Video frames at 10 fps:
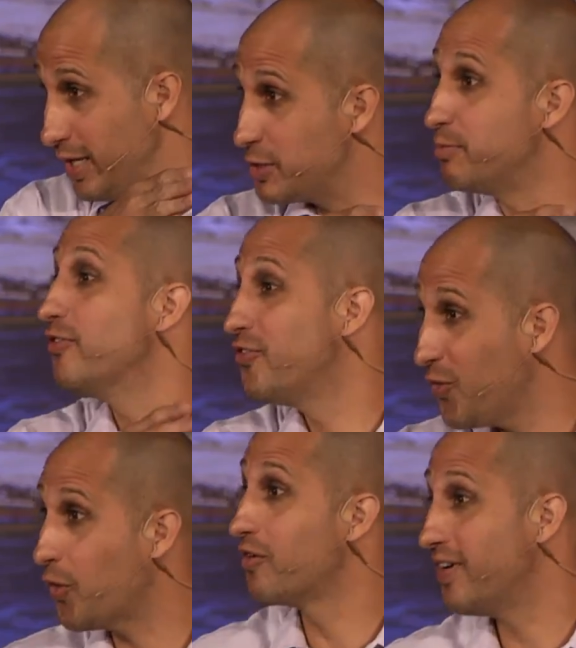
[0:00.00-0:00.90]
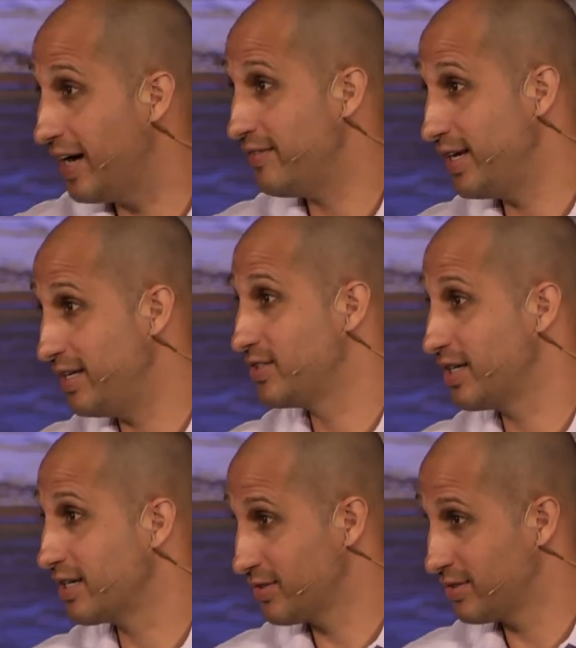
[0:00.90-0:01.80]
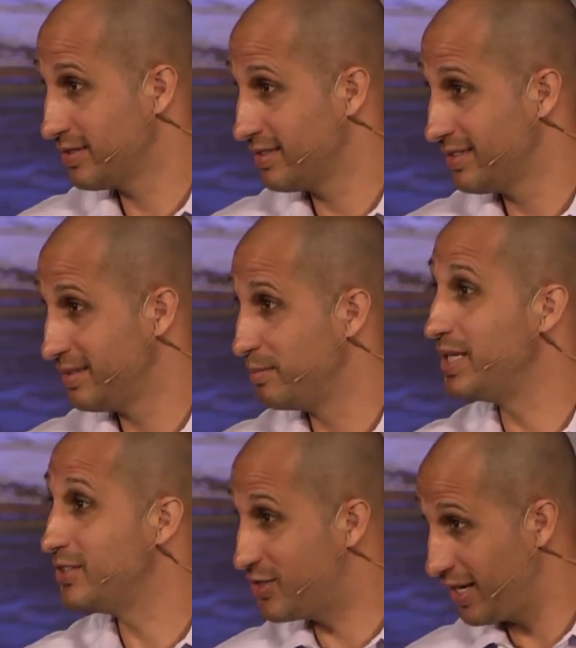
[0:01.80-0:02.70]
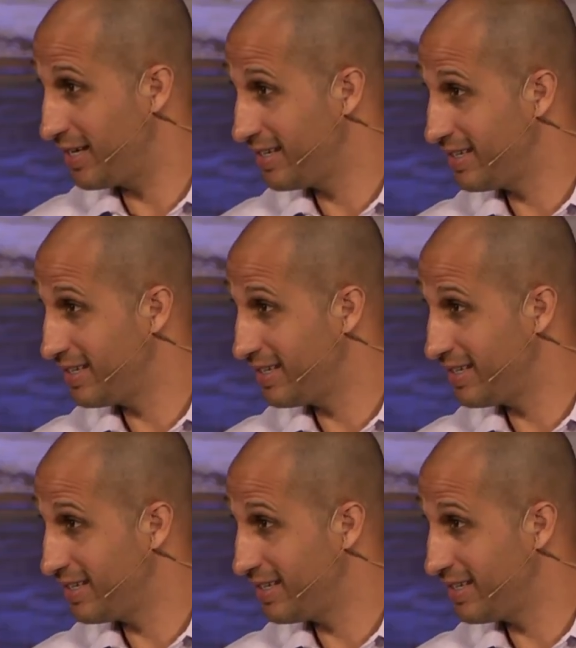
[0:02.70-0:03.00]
is before 586 BC.